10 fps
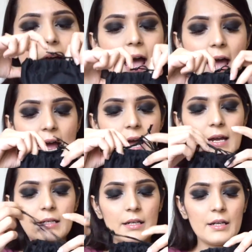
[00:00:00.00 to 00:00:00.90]

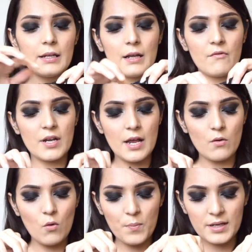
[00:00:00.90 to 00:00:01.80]
and when I
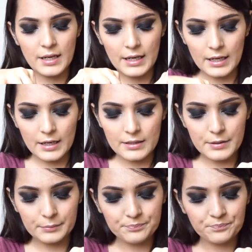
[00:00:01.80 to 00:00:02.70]
open it,